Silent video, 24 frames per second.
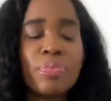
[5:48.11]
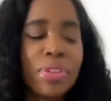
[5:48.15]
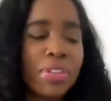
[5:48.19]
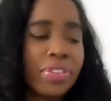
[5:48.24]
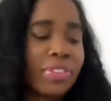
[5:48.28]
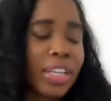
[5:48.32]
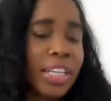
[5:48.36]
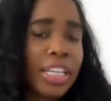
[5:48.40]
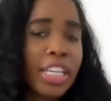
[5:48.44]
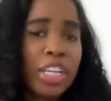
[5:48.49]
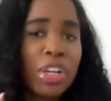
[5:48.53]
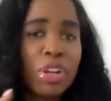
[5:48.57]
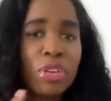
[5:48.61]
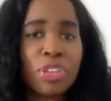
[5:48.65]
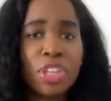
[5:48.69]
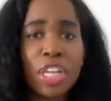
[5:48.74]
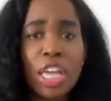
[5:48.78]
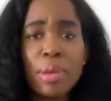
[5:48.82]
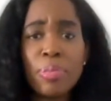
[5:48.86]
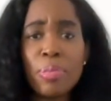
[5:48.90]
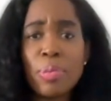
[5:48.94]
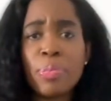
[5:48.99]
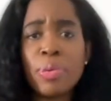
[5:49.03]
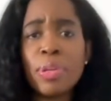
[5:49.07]
It's like, here are the
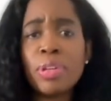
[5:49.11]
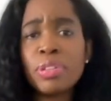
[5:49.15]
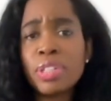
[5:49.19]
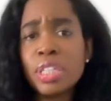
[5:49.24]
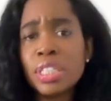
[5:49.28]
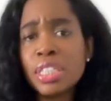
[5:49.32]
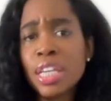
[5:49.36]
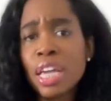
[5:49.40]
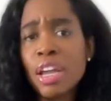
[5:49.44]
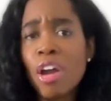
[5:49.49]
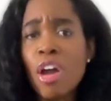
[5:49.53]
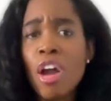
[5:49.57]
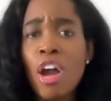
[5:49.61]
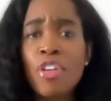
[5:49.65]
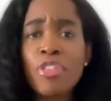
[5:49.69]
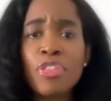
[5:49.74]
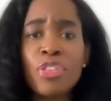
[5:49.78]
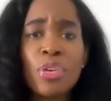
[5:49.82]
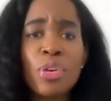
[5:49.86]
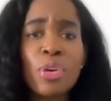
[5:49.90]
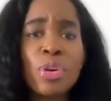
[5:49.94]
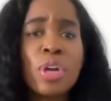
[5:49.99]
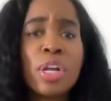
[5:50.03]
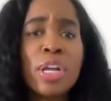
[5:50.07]
capabilities I
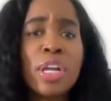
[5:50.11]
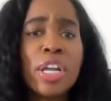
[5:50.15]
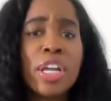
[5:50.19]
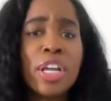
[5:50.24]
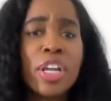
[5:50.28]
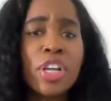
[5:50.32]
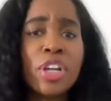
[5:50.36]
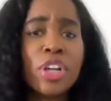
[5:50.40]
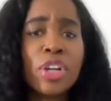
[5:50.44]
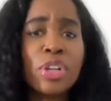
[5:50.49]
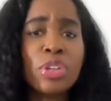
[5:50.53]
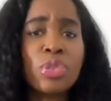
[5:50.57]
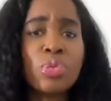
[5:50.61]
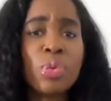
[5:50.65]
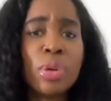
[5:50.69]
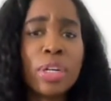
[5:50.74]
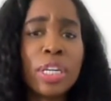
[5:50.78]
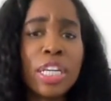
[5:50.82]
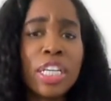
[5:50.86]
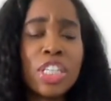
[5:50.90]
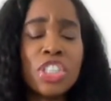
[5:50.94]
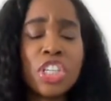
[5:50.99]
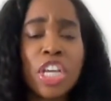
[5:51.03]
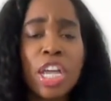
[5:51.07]
offer, here's
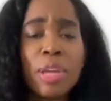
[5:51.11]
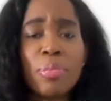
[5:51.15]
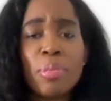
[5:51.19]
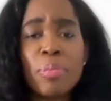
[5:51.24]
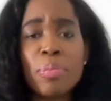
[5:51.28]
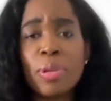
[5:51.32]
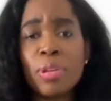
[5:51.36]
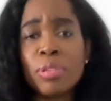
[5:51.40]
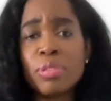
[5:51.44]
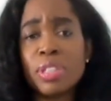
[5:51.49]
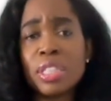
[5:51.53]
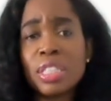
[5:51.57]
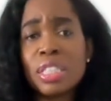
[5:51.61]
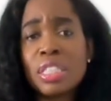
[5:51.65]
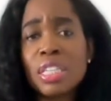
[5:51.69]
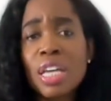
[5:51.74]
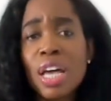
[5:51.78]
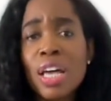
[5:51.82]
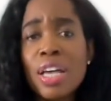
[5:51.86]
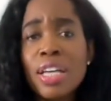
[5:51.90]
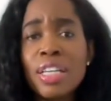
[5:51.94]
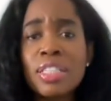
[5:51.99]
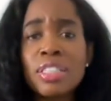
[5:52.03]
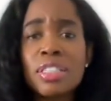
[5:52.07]
what each capability
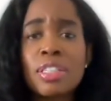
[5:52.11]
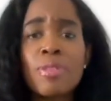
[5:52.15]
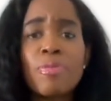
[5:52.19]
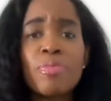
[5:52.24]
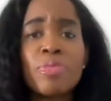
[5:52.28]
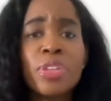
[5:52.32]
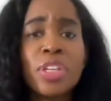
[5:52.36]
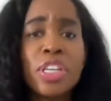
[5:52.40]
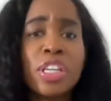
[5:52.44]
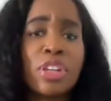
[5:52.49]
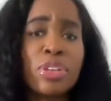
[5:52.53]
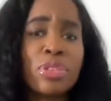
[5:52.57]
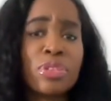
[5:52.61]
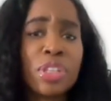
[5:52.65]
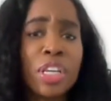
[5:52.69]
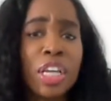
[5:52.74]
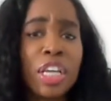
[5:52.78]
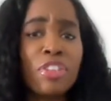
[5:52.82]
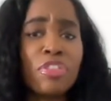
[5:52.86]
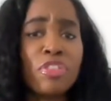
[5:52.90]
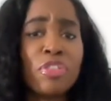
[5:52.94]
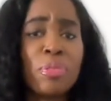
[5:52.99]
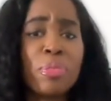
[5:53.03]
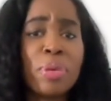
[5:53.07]
does, here's
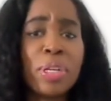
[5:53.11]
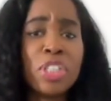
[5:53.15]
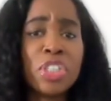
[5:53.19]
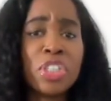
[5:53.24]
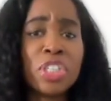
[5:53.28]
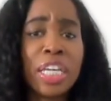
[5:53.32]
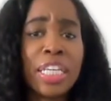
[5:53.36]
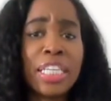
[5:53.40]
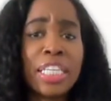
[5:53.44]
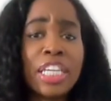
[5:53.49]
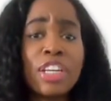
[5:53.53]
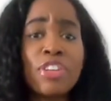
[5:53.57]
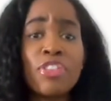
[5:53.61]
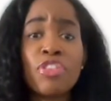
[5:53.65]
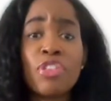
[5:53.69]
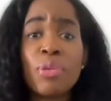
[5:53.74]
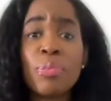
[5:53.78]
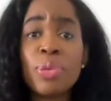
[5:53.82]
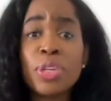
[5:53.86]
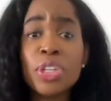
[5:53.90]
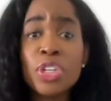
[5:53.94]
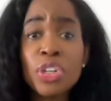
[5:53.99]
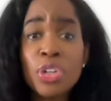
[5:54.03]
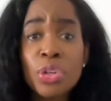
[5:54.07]
the information I need
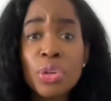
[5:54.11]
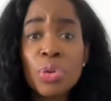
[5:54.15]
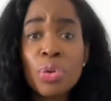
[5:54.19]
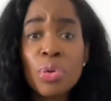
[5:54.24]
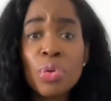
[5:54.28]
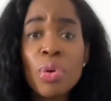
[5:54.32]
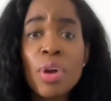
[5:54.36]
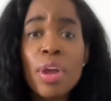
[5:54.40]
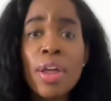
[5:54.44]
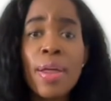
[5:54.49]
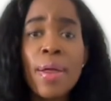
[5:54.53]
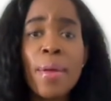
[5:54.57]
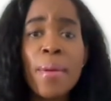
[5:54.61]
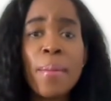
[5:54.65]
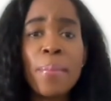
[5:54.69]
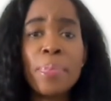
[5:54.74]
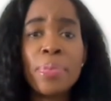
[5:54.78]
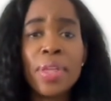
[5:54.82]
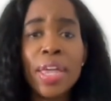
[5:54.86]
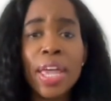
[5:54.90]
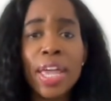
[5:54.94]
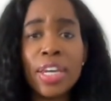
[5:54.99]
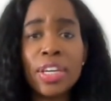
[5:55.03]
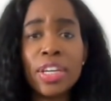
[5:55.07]
from you,
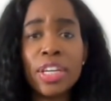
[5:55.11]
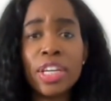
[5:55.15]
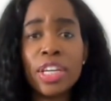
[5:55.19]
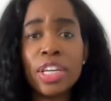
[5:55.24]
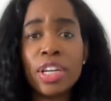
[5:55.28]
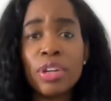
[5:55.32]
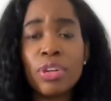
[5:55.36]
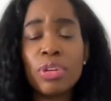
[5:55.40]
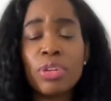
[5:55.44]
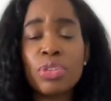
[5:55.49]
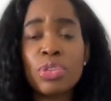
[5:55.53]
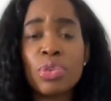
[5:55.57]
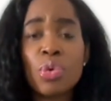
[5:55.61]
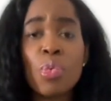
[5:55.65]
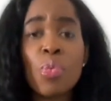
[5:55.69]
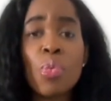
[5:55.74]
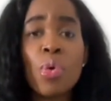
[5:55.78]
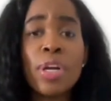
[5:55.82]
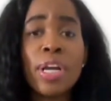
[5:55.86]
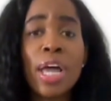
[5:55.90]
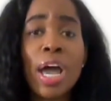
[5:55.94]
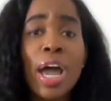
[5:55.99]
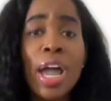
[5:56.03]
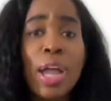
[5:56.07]
and here's
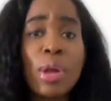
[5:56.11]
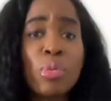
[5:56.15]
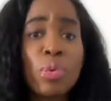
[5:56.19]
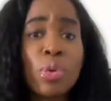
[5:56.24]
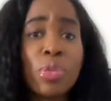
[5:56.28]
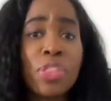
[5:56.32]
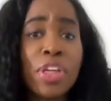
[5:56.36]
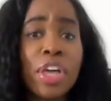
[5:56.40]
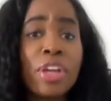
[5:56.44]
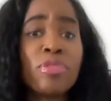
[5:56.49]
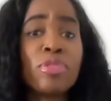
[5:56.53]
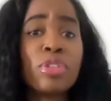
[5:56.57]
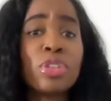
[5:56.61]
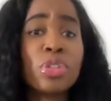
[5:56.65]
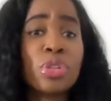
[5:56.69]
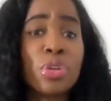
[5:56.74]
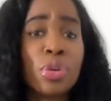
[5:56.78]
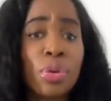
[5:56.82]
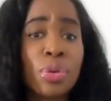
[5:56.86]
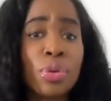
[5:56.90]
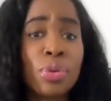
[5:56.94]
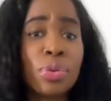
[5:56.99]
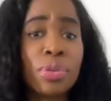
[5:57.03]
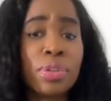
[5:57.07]
what I will then
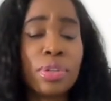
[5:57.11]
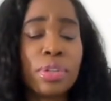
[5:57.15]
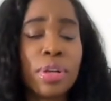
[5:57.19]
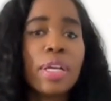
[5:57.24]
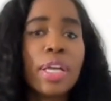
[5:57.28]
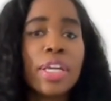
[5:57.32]
return.